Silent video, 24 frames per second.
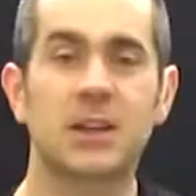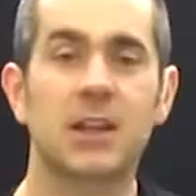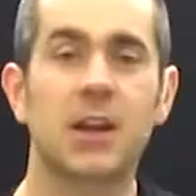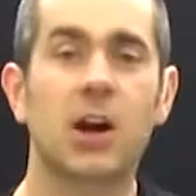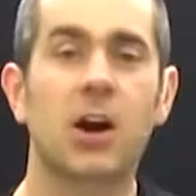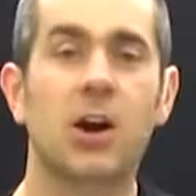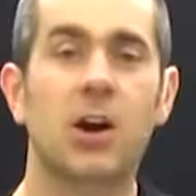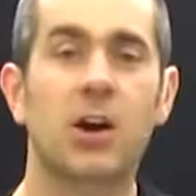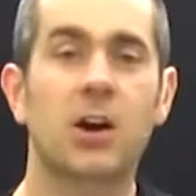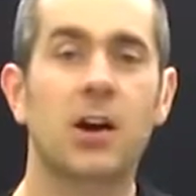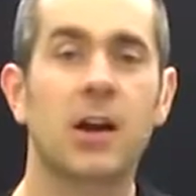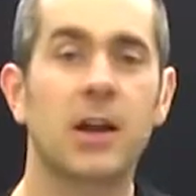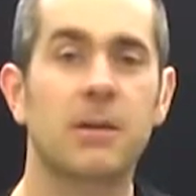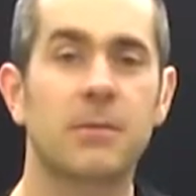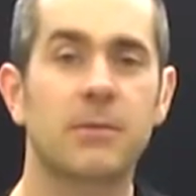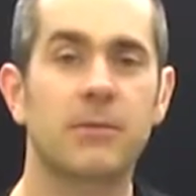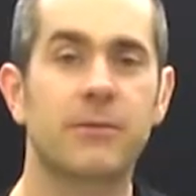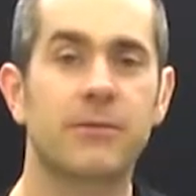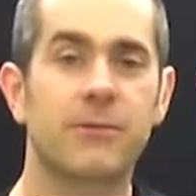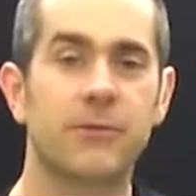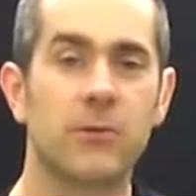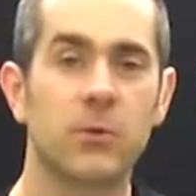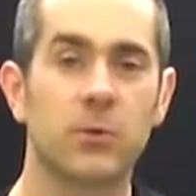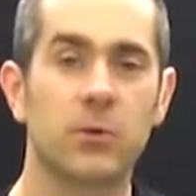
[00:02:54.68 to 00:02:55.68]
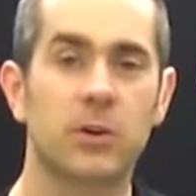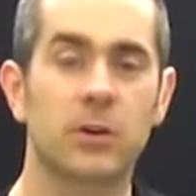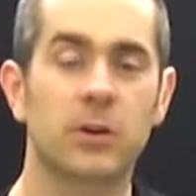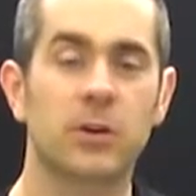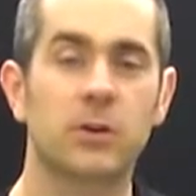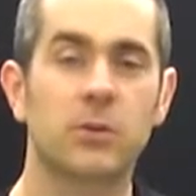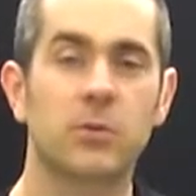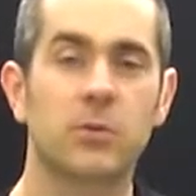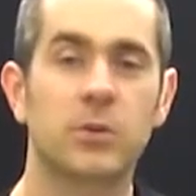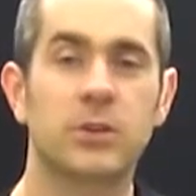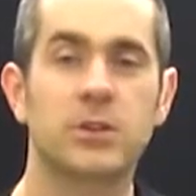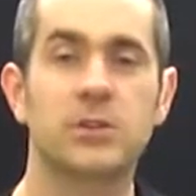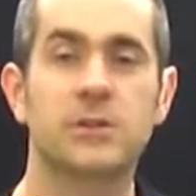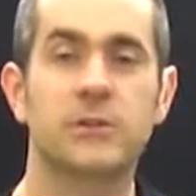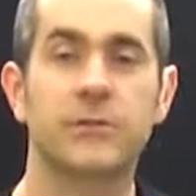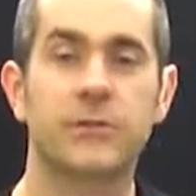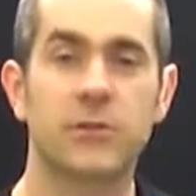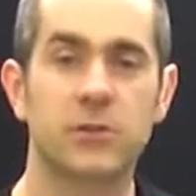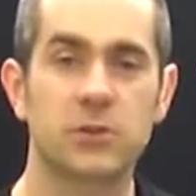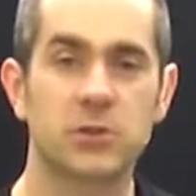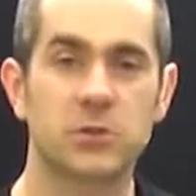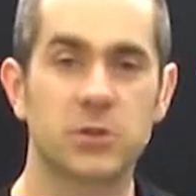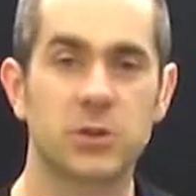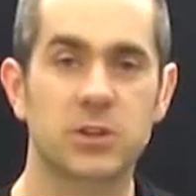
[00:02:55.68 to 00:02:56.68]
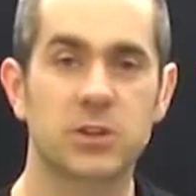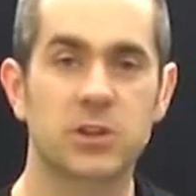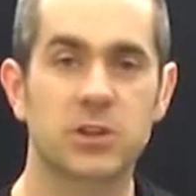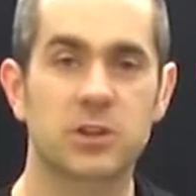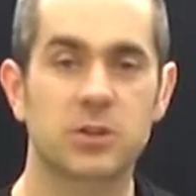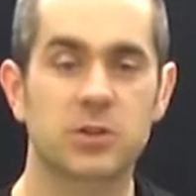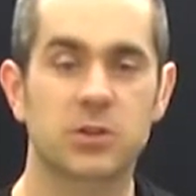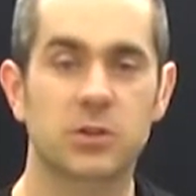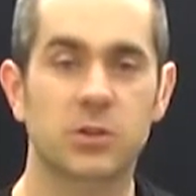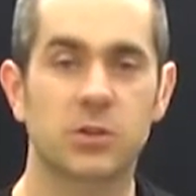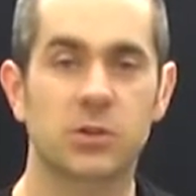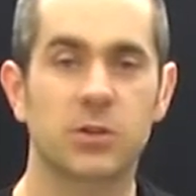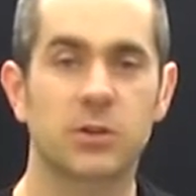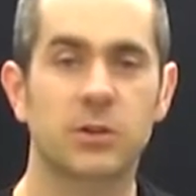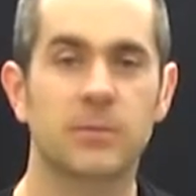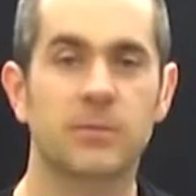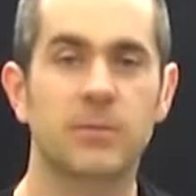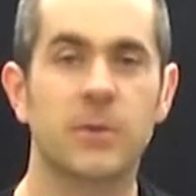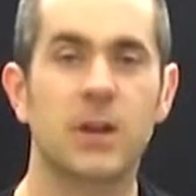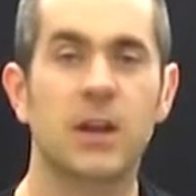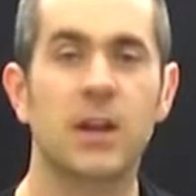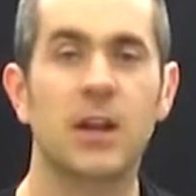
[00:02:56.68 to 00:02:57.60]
the RM4, which is a foot switch controller,